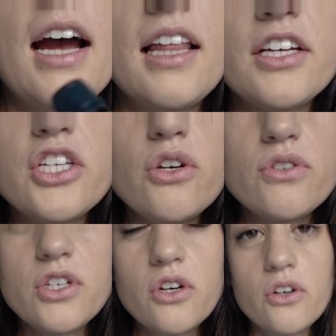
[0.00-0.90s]
I like to
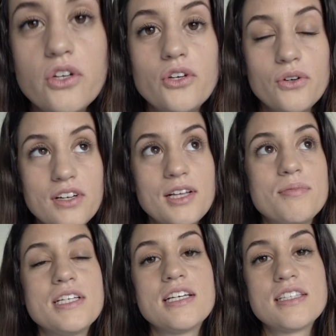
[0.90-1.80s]
use
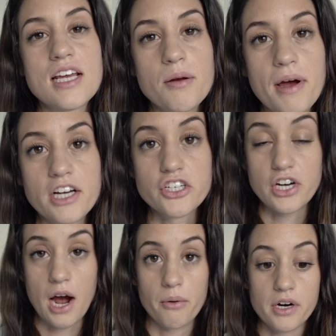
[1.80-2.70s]
eucalyptus in my
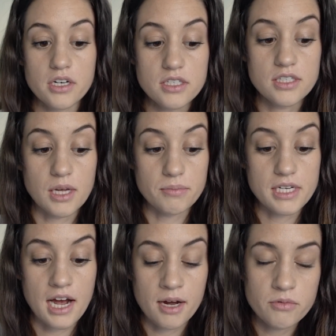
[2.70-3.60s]
showers
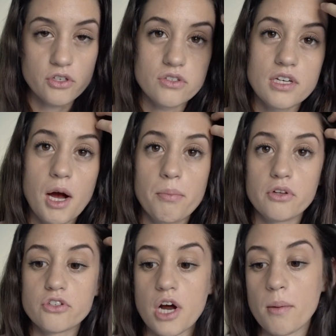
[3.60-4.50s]
sometimes, just a
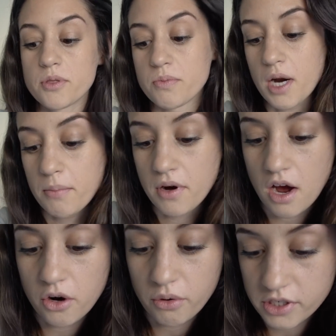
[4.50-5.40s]
couple of drops, but I'm
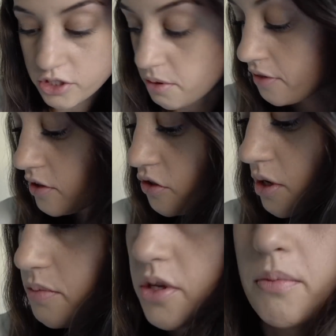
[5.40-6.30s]
not going to on this
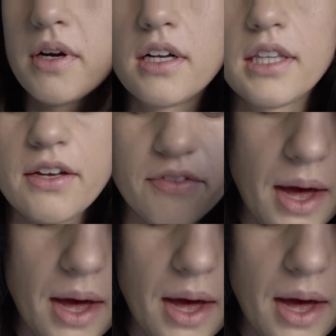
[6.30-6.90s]
trip, so I'm gonna leave